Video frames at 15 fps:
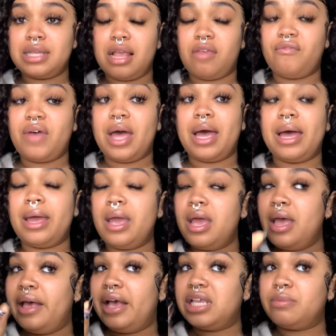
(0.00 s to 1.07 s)
That's fine,
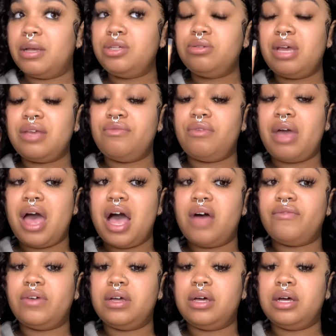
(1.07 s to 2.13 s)
especially if you
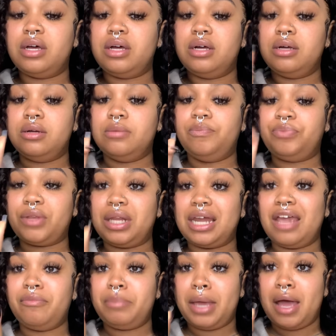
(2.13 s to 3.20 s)
have a um a
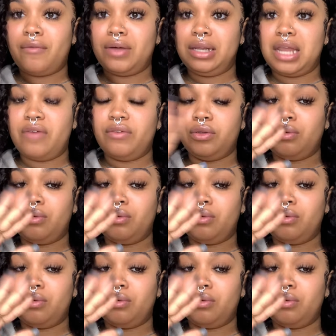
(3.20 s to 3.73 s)
life path eleven.